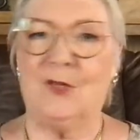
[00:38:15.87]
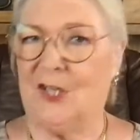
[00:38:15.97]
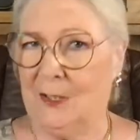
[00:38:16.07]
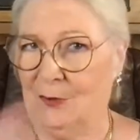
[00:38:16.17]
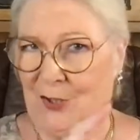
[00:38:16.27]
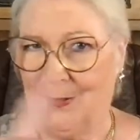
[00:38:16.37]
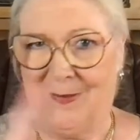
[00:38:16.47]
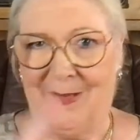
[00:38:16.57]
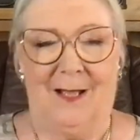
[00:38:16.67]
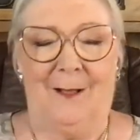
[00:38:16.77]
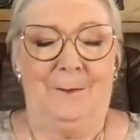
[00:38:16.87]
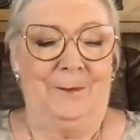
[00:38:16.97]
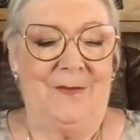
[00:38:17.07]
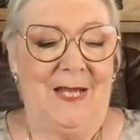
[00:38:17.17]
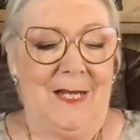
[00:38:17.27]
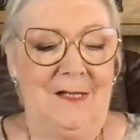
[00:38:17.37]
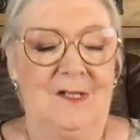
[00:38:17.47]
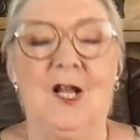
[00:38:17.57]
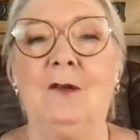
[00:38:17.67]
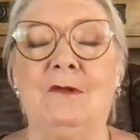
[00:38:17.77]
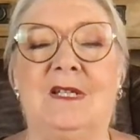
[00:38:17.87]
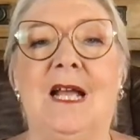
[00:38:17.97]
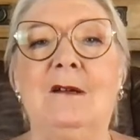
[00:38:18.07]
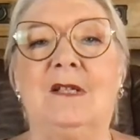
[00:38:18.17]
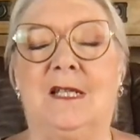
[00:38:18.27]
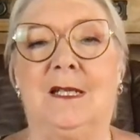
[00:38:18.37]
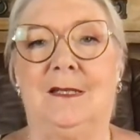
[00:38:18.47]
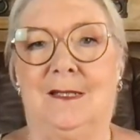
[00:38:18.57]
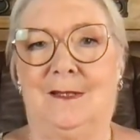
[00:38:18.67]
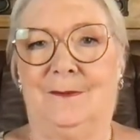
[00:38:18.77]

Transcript: Don't do that. Don't doubt it.